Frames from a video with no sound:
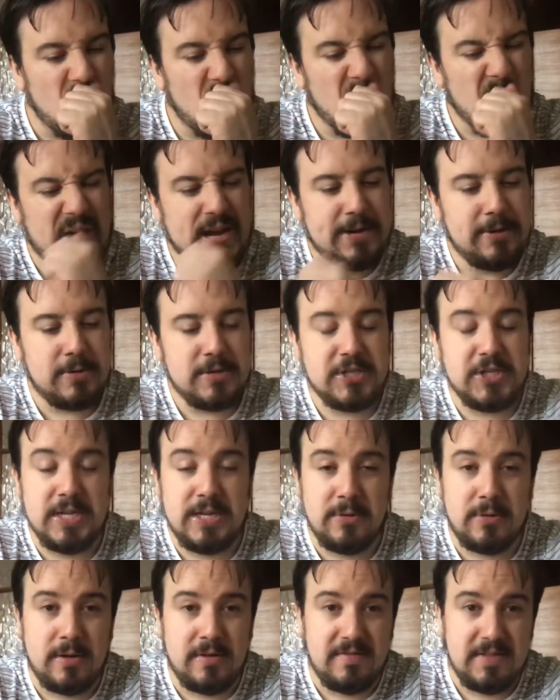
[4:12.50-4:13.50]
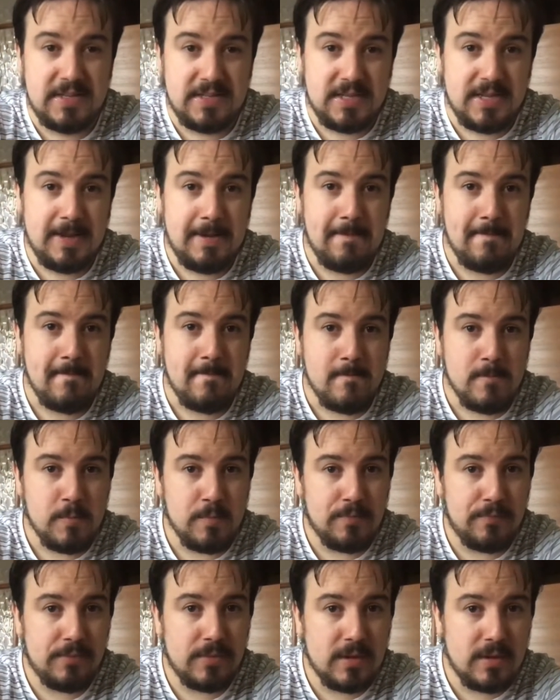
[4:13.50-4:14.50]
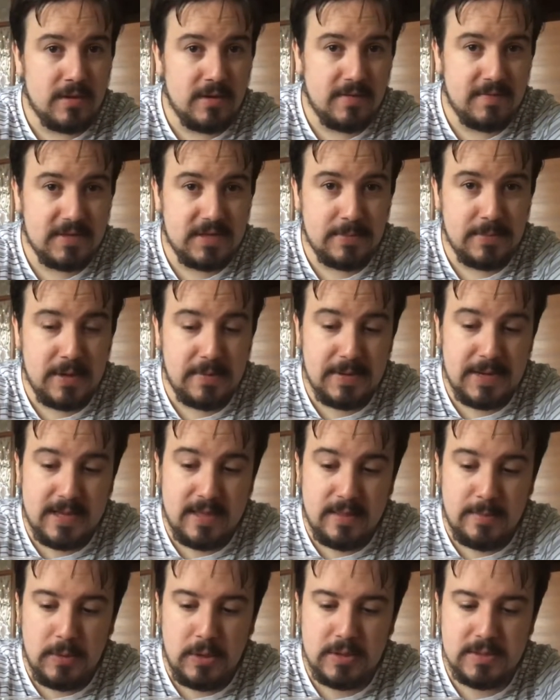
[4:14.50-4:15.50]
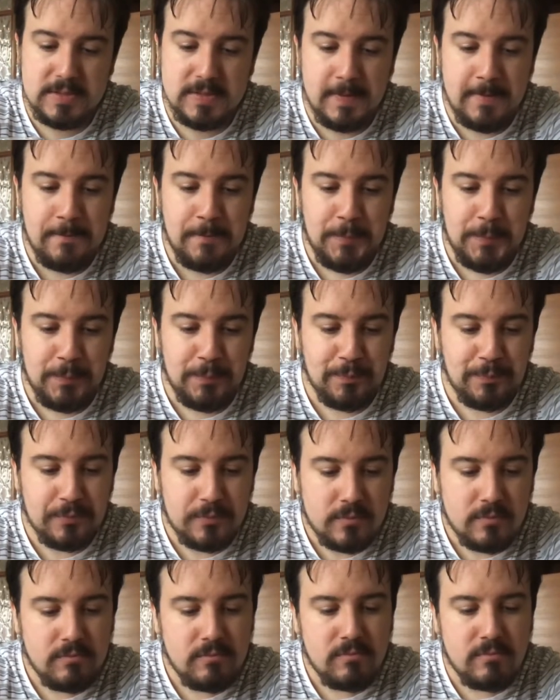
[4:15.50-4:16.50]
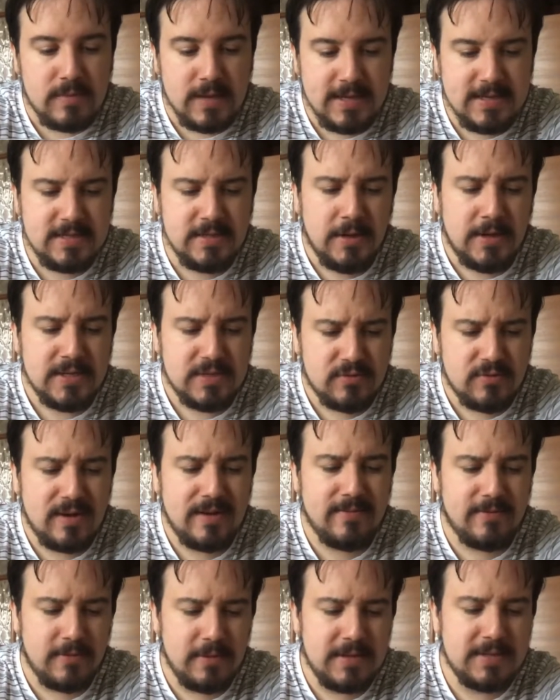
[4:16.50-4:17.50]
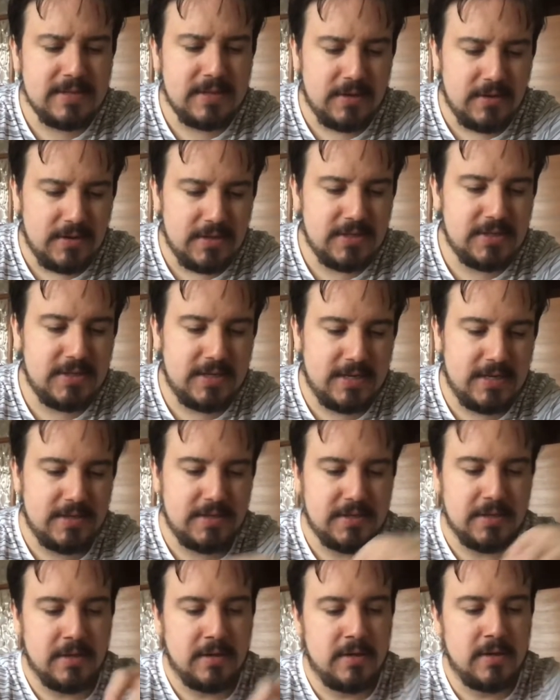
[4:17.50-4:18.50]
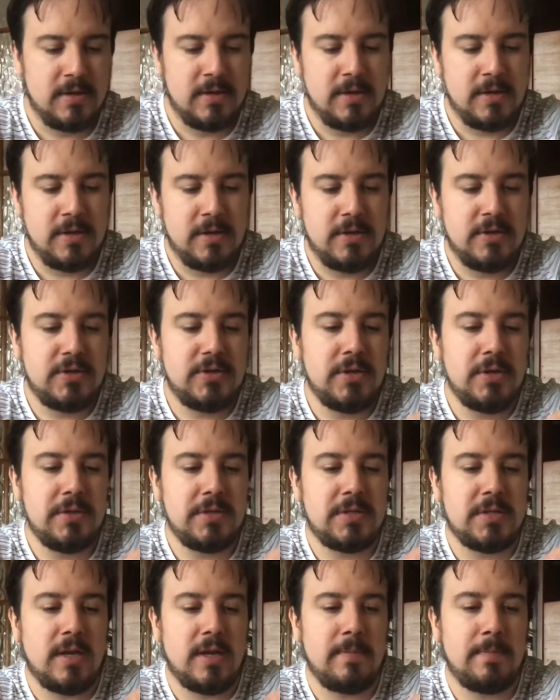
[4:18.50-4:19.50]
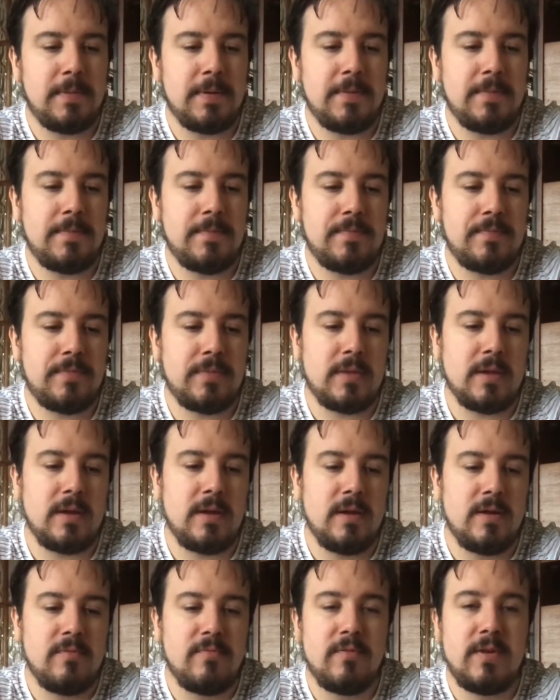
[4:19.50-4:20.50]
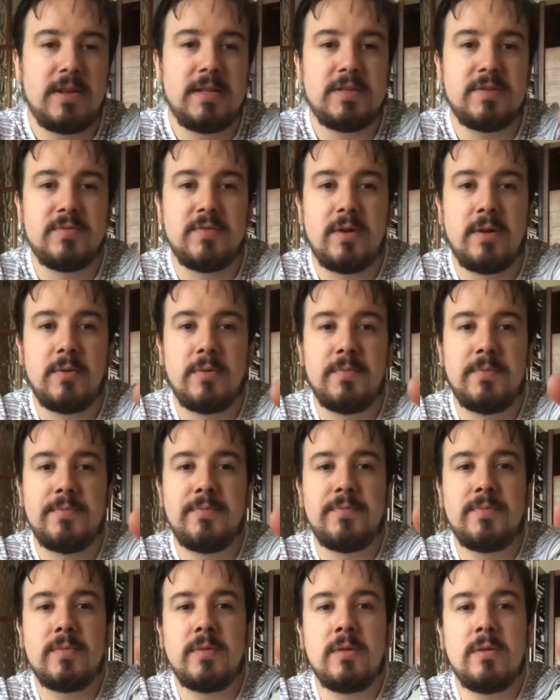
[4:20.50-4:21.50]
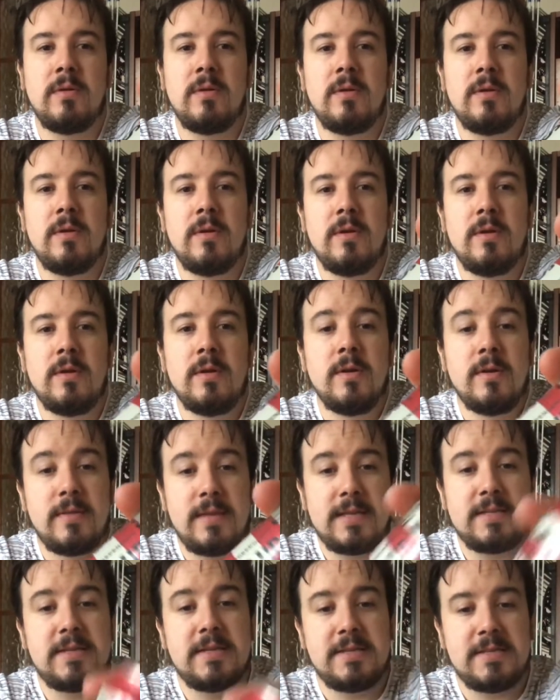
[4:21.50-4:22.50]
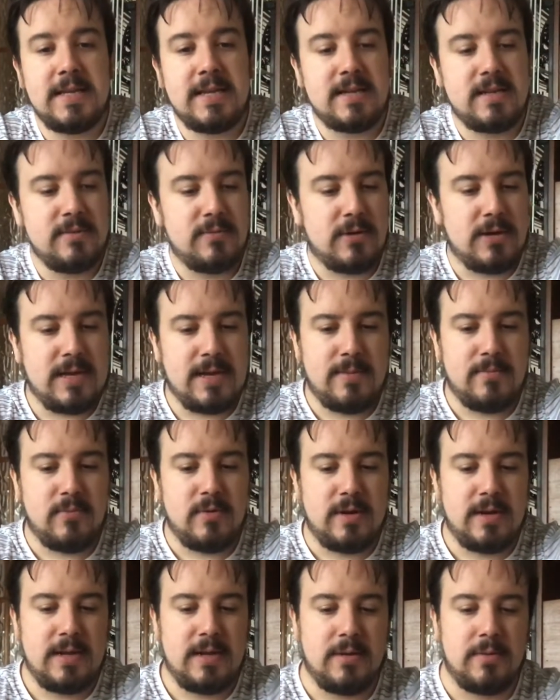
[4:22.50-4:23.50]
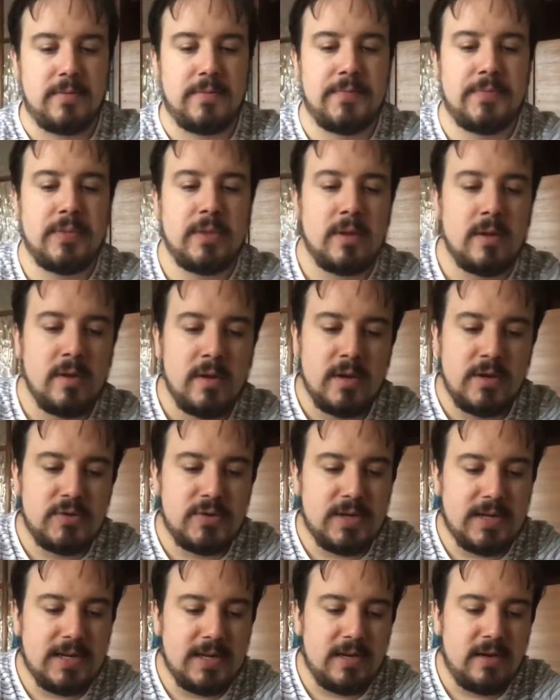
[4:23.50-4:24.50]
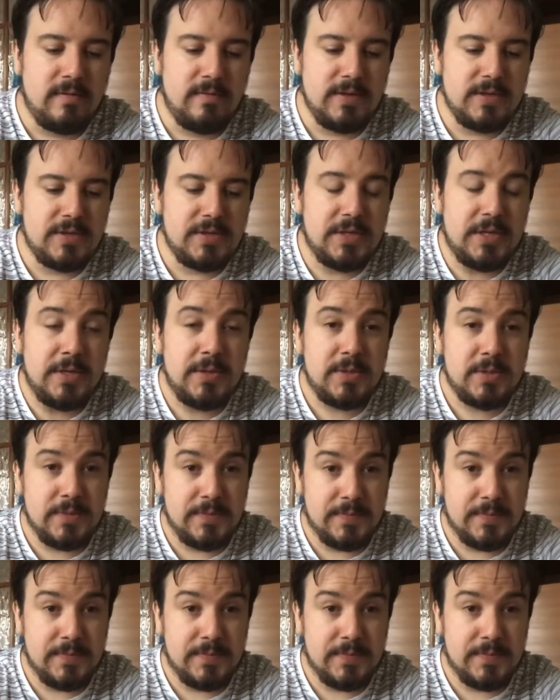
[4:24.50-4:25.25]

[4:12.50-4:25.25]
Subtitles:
Not chilled, obviously. You've seen me open out the box. It's nice. Grapefruit is a nice taste. Juiced up and ready to roll. That's exactly what I am right now. Drinking Elvis Juice.